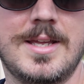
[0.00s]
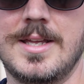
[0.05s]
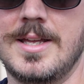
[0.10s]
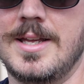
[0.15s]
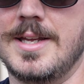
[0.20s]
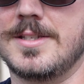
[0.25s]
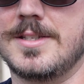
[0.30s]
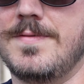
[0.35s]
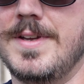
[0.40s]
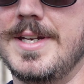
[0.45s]

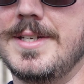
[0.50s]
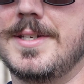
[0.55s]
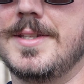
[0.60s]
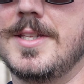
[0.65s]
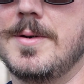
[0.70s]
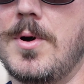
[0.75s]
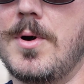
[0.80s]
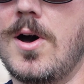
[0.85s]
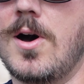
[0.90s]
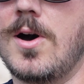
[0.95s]
It's
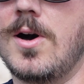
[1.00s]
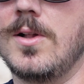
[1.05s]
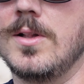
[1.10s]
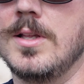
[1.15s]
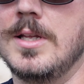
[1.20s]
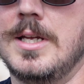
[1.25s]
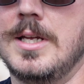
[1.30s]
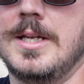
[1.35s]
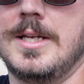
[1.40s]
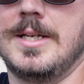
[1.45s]
venting them
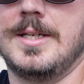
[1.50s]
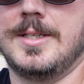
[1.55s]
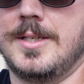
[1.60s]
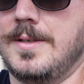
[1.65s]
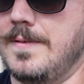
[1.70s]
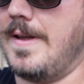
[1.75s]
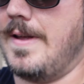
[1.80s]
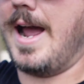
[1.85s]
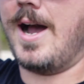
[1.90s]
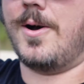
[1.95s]
all
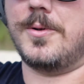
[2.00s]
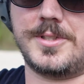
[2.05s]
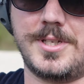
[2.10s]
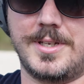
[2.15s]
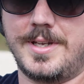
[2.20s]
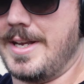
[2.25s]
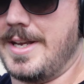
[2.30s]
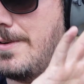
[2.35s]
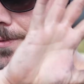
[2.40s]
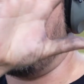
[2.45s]

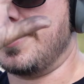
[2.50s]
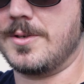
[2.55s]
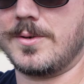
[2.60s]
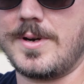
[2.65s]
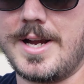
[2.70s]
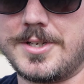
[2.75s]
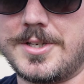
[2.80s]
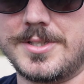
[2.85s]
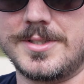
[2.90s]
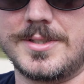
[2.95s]
out in every
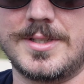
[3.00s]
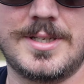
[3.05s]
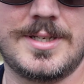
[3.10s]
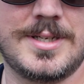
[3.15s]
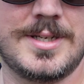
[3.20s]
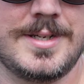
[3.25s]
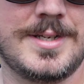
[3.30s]
direction.